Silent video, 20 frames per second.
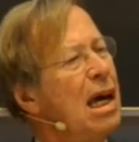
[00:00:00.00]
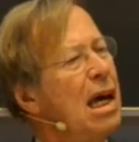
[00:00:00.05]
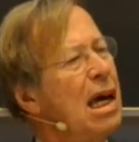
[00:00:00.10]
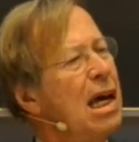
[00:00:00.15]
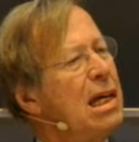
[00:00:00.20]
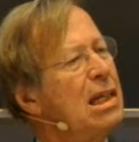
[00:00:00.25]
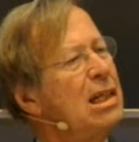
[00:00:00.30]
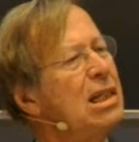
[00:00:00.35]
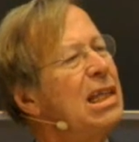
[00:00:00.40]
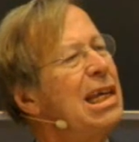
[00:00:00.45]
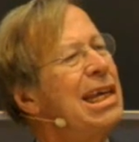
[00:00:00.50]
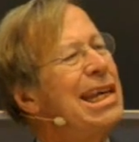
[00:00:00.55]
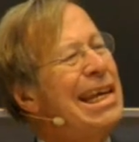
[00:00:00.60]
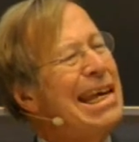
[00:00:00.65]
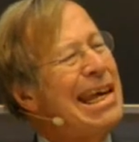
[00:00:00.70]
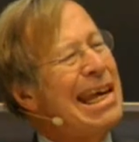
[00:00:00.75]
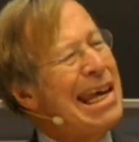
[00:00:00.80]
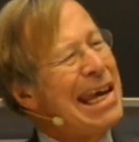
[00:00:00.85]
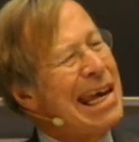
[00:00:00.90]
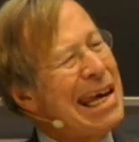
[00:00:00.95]
is
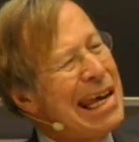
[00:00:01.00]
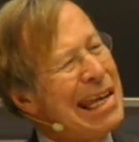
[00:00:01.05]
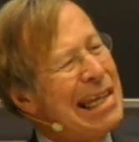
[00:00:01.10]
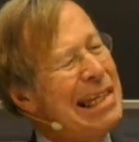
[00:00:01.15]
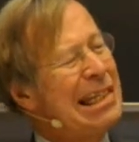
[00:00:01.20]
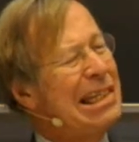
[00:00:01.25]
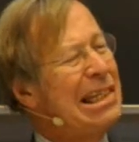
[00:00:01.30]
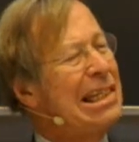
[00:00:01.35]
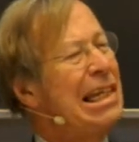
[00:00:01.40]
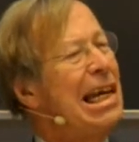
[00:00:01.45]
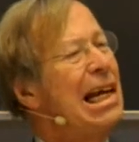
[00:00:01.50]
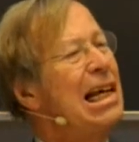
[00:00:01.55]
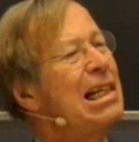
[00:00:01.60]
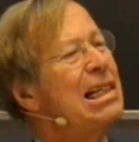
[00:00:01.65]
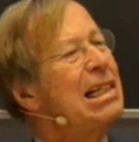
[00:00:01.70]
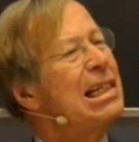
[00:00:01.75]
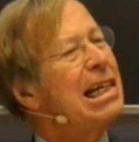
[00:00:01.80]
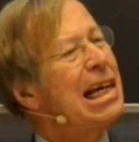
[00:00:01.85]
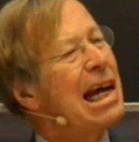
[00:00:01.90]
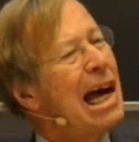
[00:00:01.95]
that
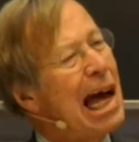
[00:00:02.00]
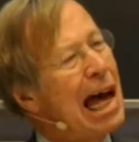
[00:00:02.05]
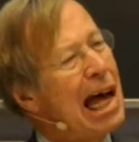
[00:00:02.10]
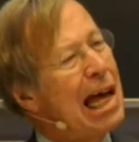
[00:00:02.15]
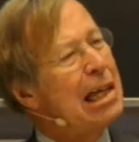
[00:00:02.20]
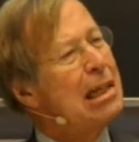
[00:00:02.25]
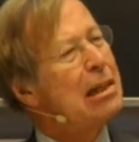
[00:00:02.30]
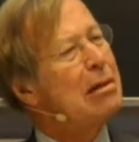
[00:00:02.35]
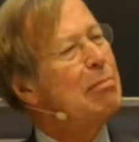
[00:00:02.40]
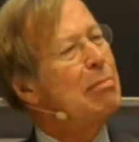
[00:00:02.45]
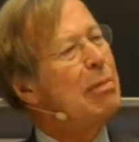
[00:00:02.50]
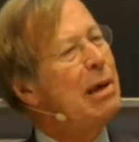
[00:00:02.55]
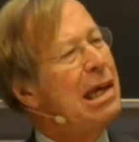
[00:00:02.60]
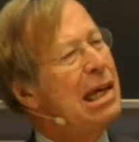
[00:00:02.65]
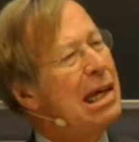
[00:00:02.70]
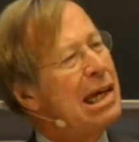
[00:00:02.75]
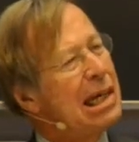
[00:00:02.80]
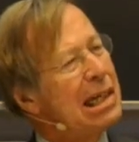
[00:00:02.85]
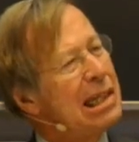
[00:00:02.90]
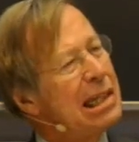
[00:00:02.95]
insult can't
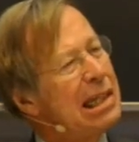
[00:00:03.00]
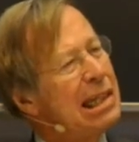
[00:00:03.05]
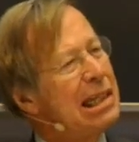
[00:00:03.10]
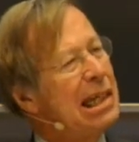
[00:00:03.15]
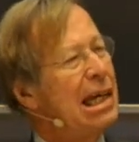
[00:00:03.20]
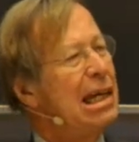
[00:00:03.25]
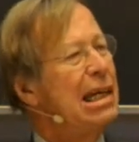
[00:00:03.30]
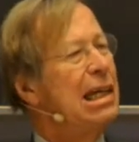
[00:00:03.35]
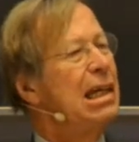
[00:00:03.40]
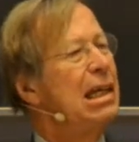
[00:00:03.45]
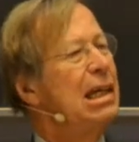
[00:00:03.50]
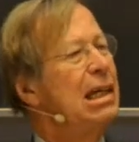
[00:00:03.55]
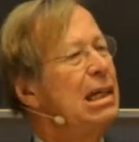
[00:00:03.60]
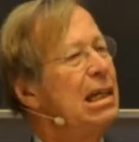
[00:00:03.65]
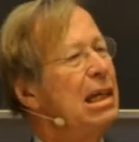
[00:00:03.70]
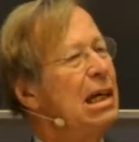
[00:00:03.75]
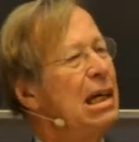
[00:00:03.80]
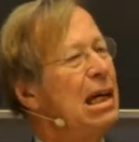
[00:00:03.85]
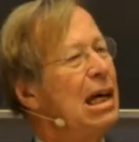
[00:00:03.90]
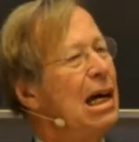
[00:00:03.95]
be
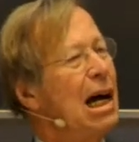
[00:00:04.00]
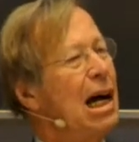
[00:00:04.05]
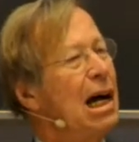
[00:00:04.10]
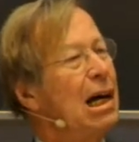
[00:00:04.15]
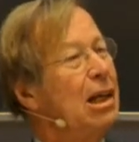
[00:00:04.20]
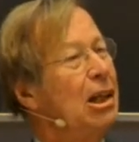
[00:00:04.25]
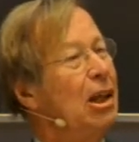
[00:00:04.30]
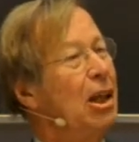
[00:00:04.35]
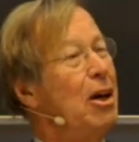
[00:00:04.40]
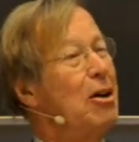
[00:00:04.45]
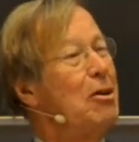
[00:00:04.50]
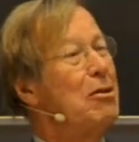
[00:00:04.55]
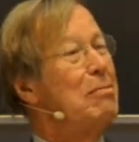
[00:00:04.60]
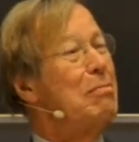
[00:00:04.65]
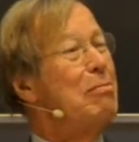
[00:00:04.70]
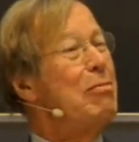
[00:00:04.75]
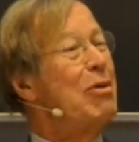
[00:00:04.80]
considered a clear and